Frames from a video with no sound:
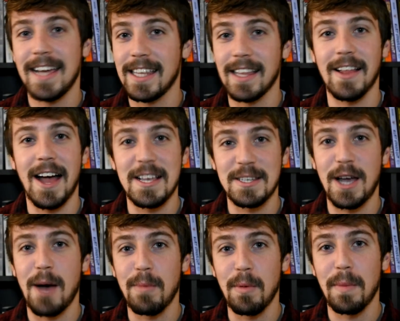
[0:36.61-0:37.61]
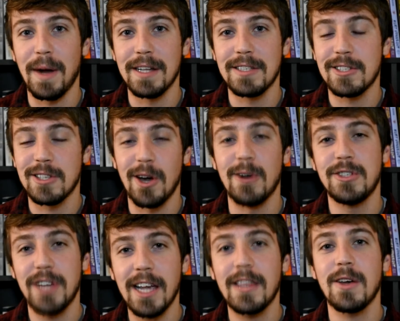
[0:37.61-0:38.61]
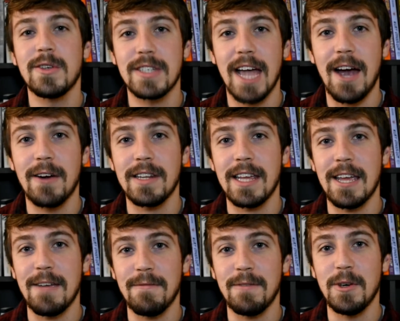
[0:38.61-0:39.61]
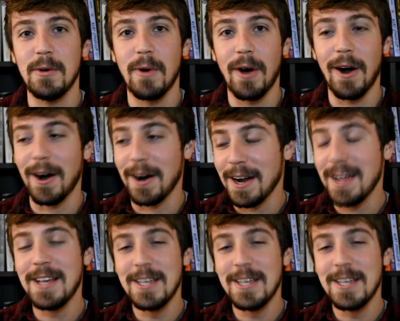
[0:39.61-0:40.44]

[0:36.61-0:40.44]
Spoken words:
in the last couple months, so check those out if you are